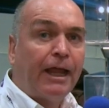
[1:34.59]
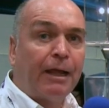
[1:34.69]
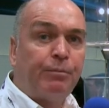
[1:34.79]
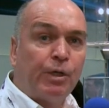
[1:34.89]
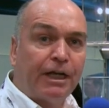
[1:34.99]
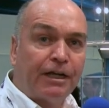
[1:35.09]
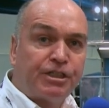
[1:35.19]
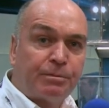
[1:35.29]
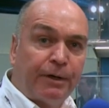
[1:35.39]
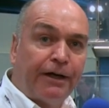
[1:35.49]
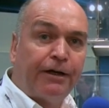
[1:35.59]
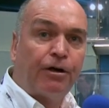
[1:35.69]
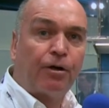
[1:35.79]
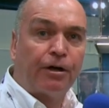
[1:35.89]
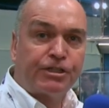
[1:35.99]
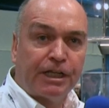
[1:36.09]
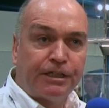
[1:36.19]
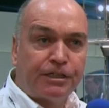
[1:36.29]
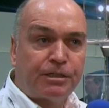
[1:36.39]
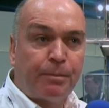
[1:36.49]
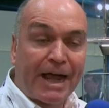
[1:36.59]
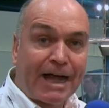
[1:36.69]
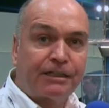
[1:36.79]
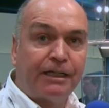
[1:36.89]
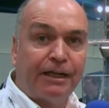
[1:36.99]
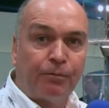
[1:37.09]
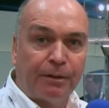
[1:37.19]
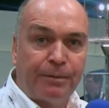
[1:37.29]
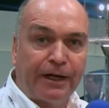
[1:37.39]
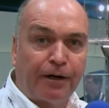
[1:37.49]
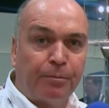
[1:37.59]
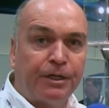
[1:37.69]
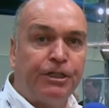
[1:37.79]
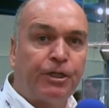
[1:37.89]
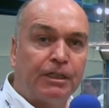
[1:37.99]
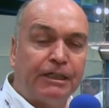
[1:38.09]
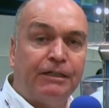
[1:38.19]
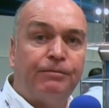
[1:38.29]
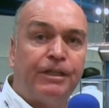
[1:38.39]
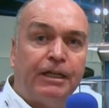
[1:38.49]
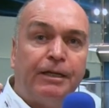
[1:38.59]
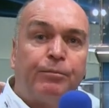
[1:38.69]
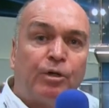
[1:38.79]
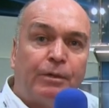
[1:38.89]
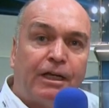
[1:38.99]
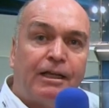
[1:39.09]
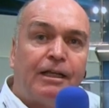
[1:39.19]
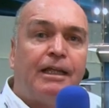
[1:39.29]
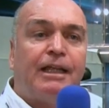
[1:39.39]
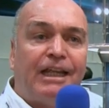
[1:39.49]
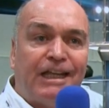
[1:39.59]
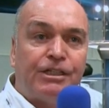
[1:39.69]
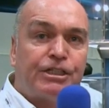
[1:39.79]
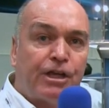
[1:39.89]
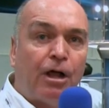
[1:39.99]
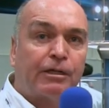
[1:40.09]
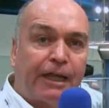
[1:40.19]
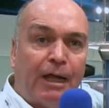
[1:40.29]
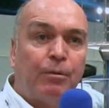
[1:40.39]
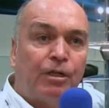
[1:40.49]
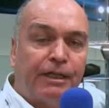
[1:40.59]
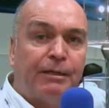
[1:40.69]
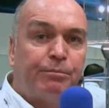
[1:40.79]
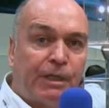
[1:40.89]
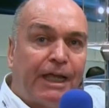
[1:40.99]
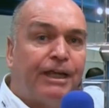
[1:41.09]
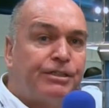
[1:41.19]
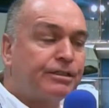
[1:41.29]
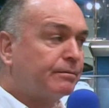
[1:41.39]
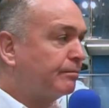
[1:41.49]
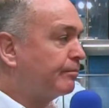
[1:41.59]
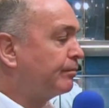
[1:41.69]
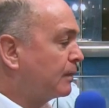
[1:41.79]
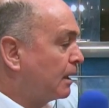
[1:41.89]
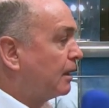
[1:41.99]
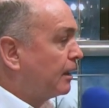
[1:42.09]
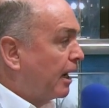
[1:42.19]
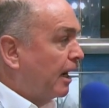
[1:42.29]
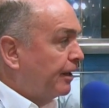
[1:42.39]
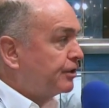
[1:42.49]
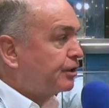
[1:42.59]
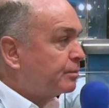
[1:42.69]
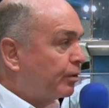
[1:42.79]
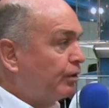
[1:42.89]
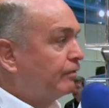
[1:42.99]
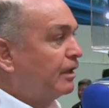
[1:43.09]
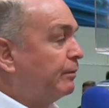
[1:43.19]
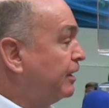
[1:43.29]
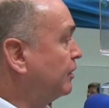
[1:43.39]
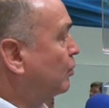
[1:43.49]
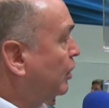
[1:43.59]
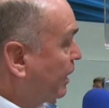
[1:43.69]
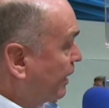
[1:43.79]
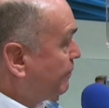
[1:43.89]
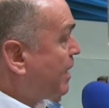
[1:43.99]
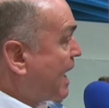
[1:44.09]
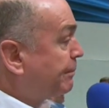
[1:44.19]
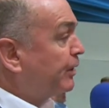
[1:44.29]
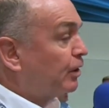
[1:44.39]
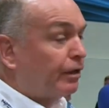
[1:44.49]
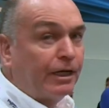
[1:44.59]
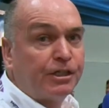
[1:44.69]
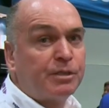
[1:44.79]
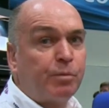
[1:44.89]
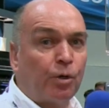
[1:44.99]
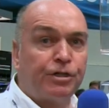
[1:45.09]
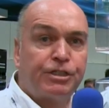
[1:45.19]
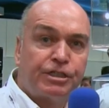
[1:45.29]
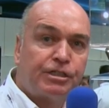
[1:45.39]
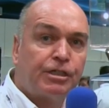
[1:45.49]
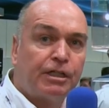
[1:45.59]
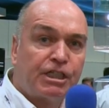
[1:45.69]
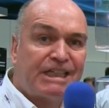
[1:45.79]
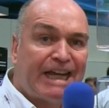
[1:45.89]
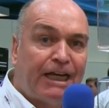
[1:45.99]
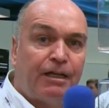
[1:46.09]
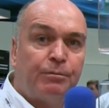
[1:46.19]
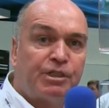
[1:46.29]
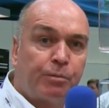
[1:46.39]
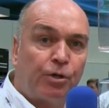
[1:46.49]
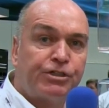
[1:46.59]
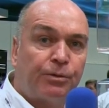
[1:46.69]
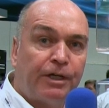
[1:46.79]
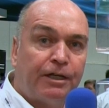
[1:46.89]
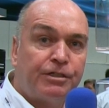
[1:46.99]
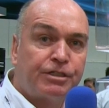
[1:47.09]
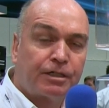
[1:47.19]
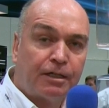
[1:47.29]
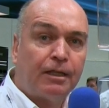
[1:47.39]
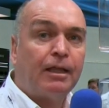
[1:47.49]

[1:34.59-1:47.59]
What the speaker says: and put in a spare or send this back to get repaired, but you can leave the permanent install cable in place. This has proven to be really popular in sports stadiums, sports arenas.